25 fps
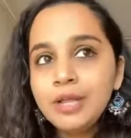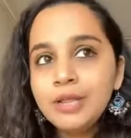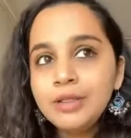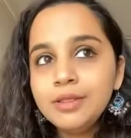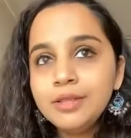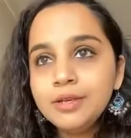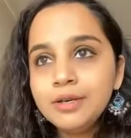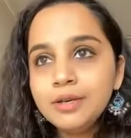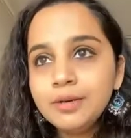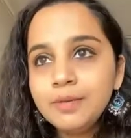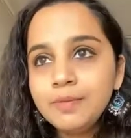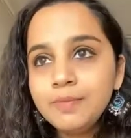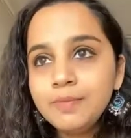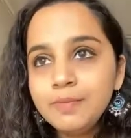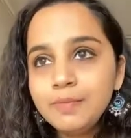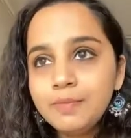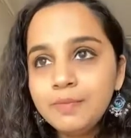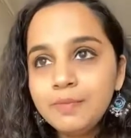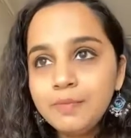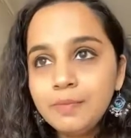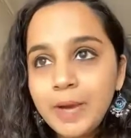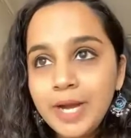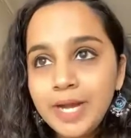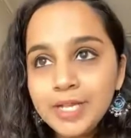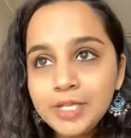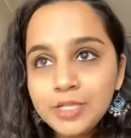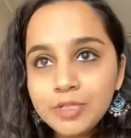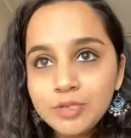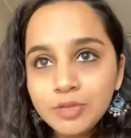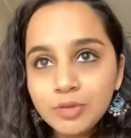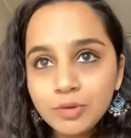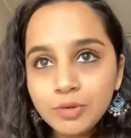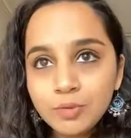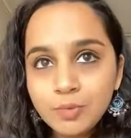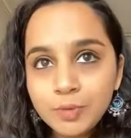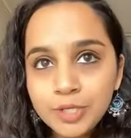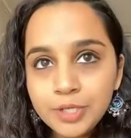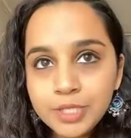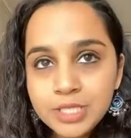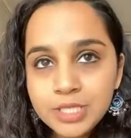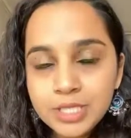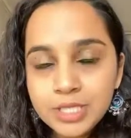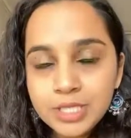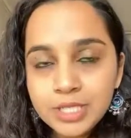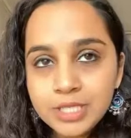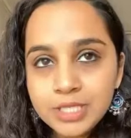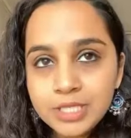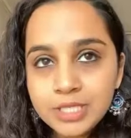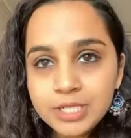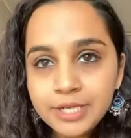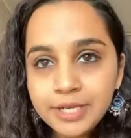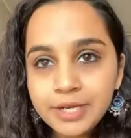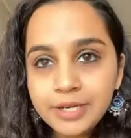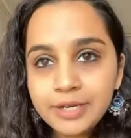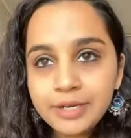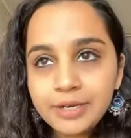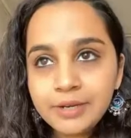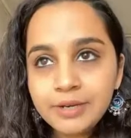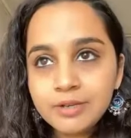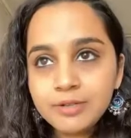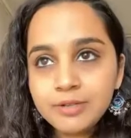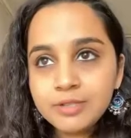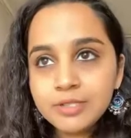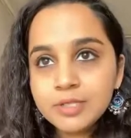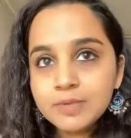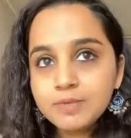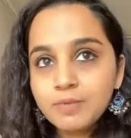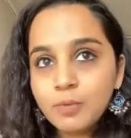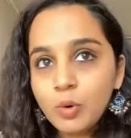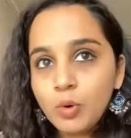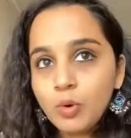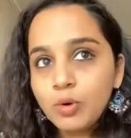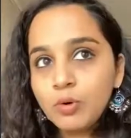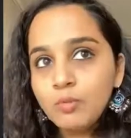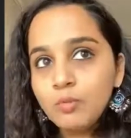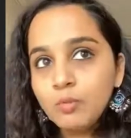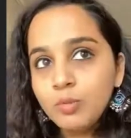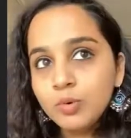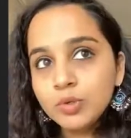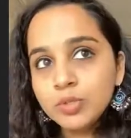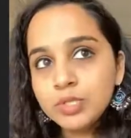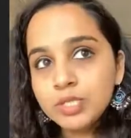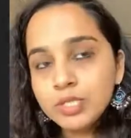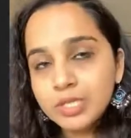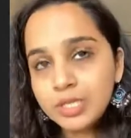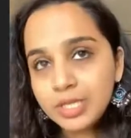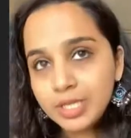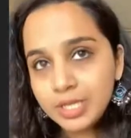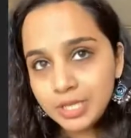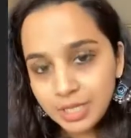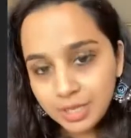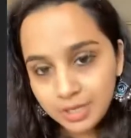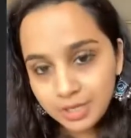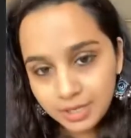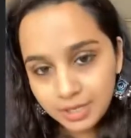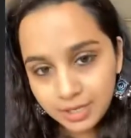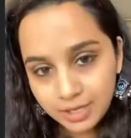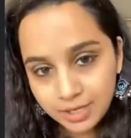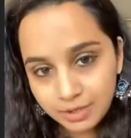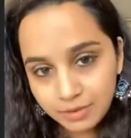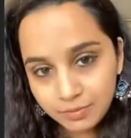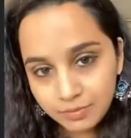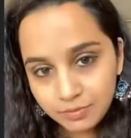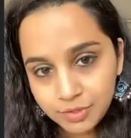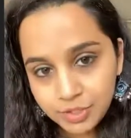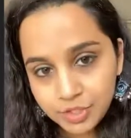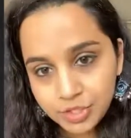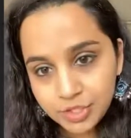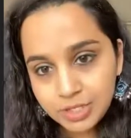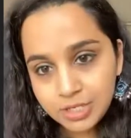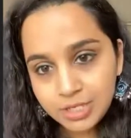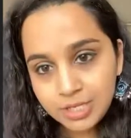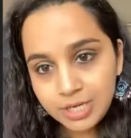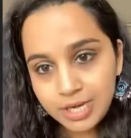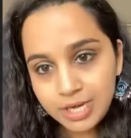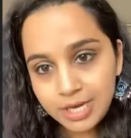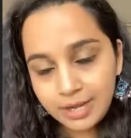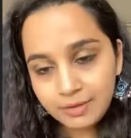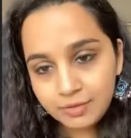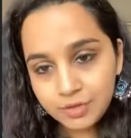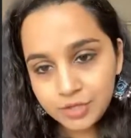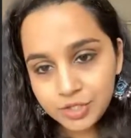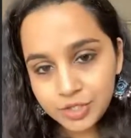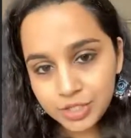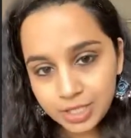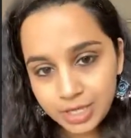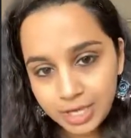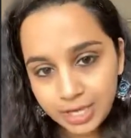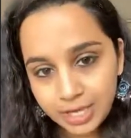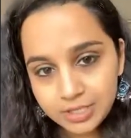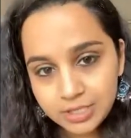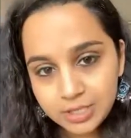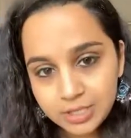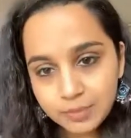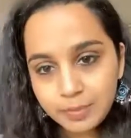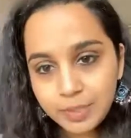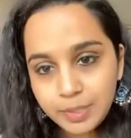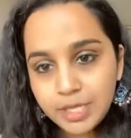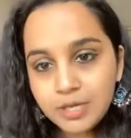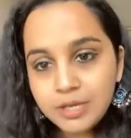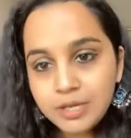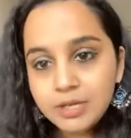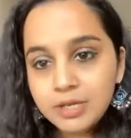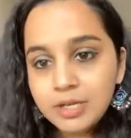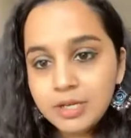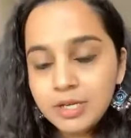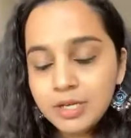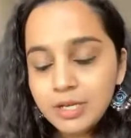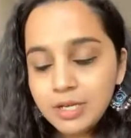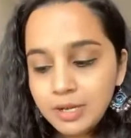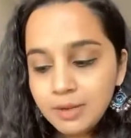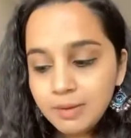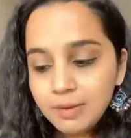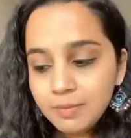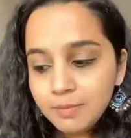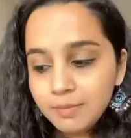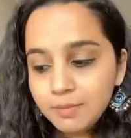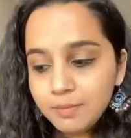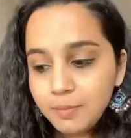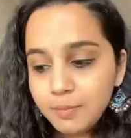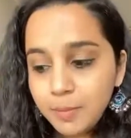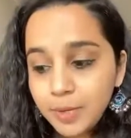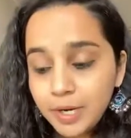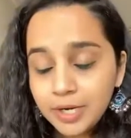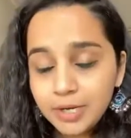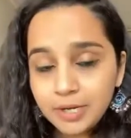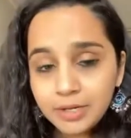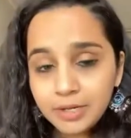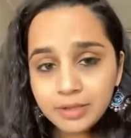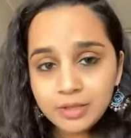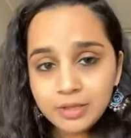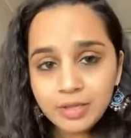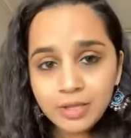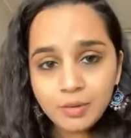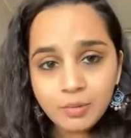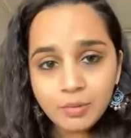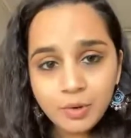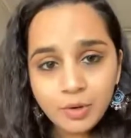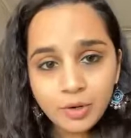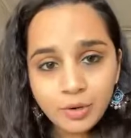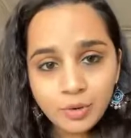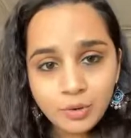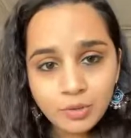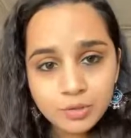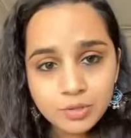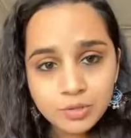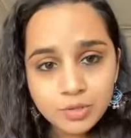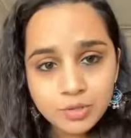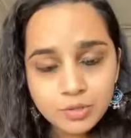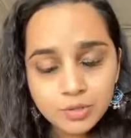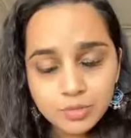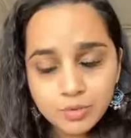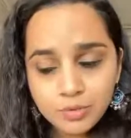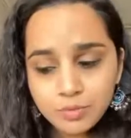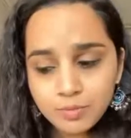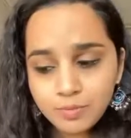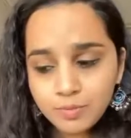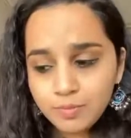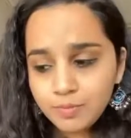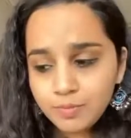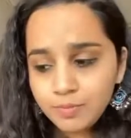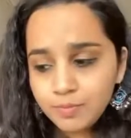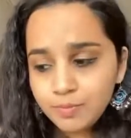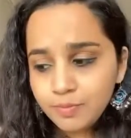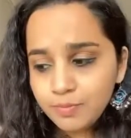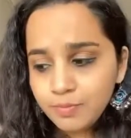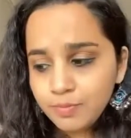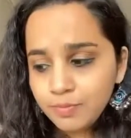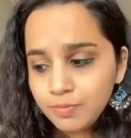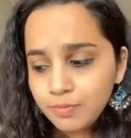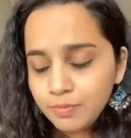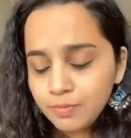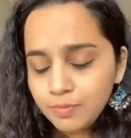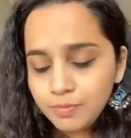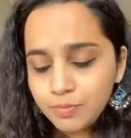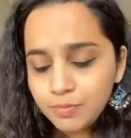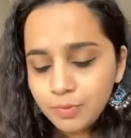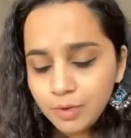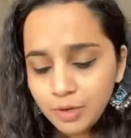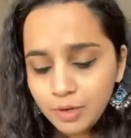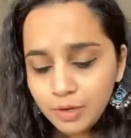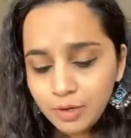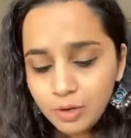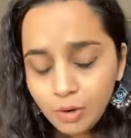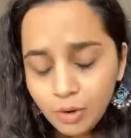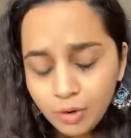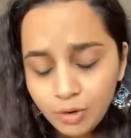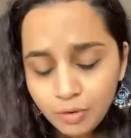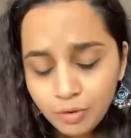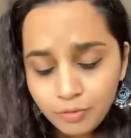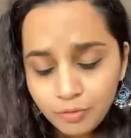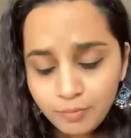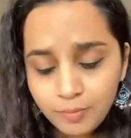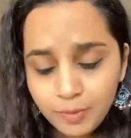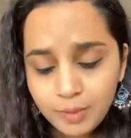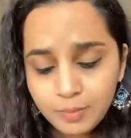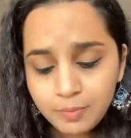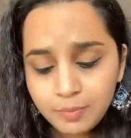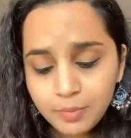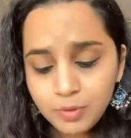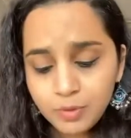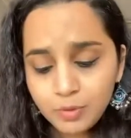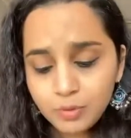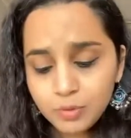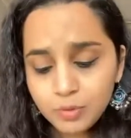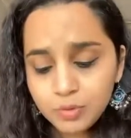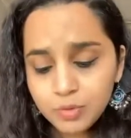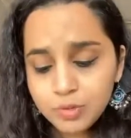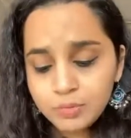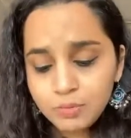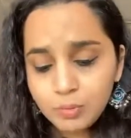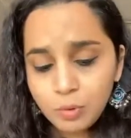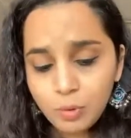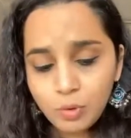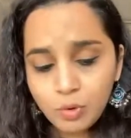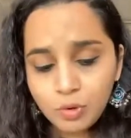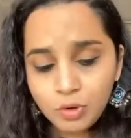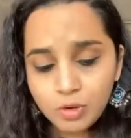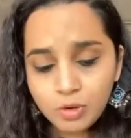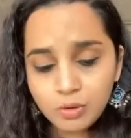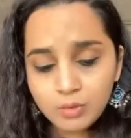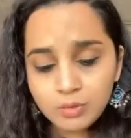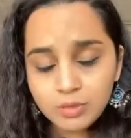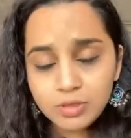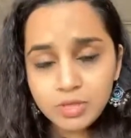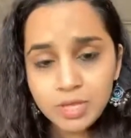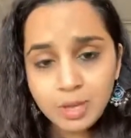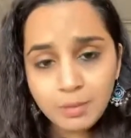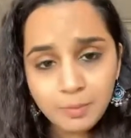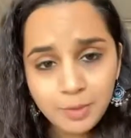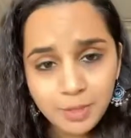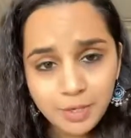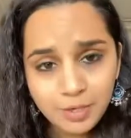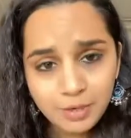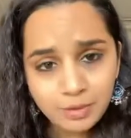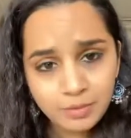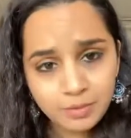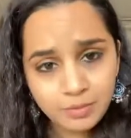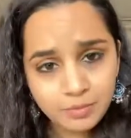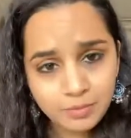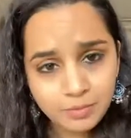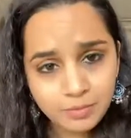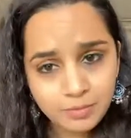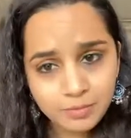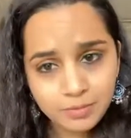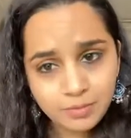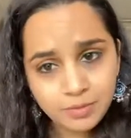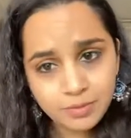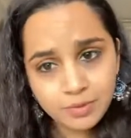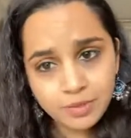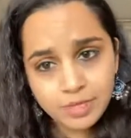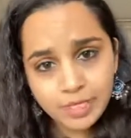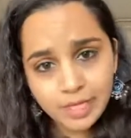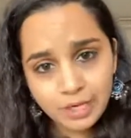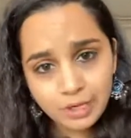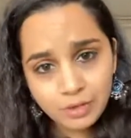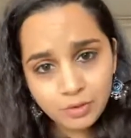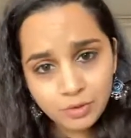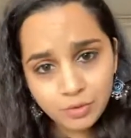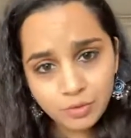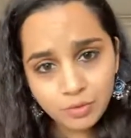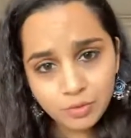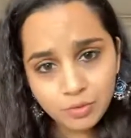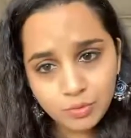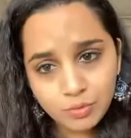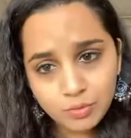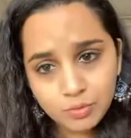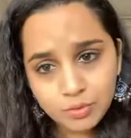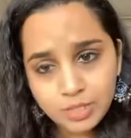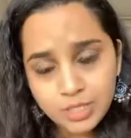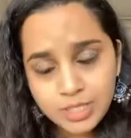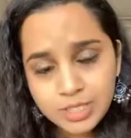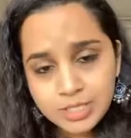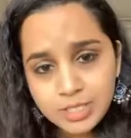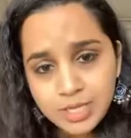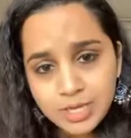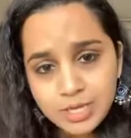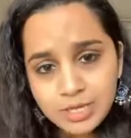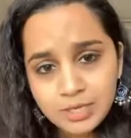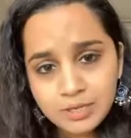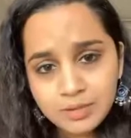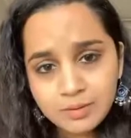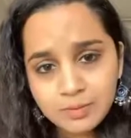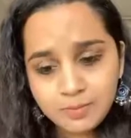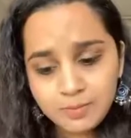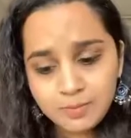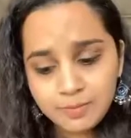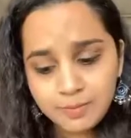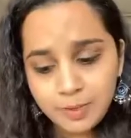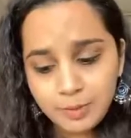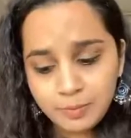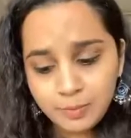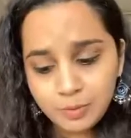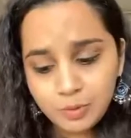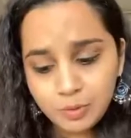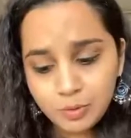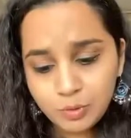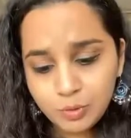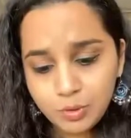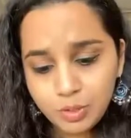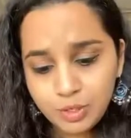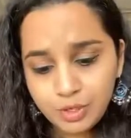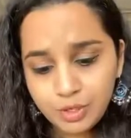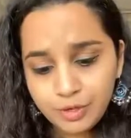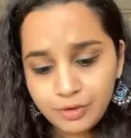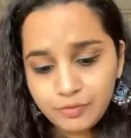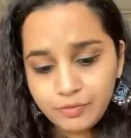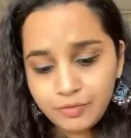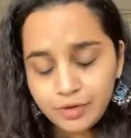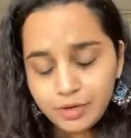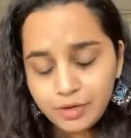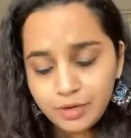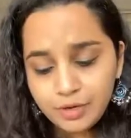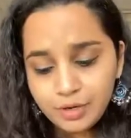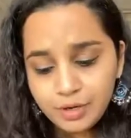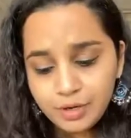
The Mysore princely state spoke mostly Kannada, which is the language that I speak, but there were also a lot of people who spoke Tamil, Telugu. These are people who lived,